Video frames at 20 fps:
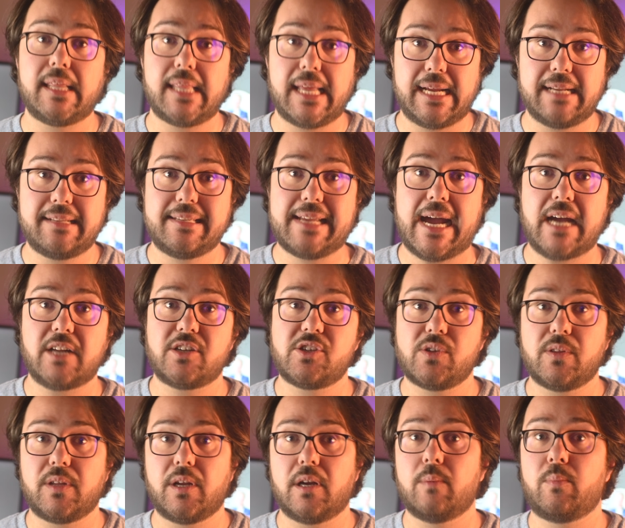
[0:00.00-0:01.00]
they attach
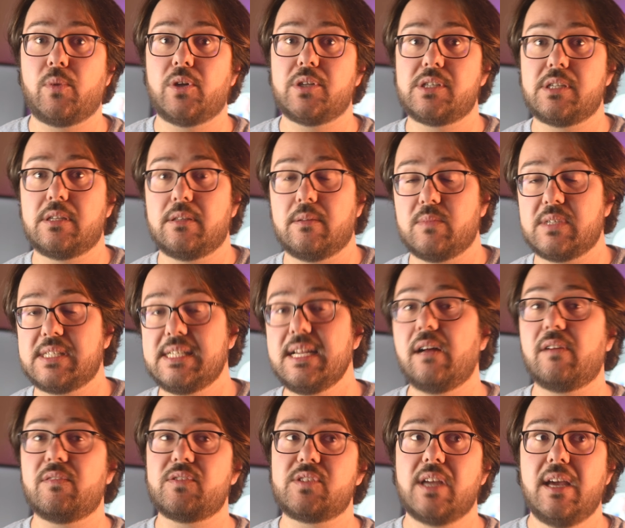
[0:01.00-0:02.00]
to the AirPods
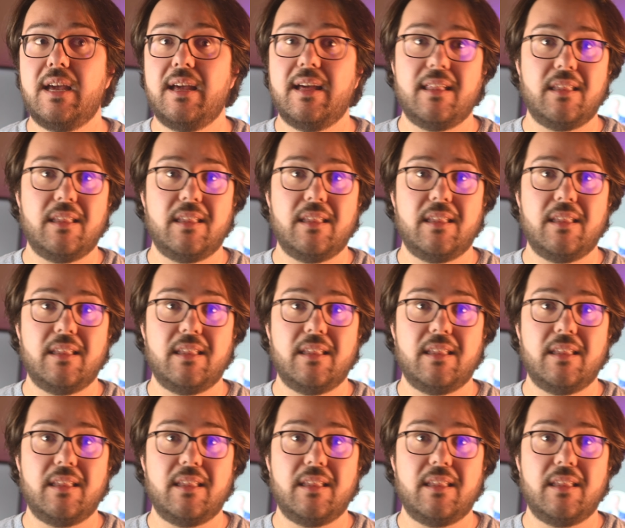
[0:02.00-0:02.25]
themselves.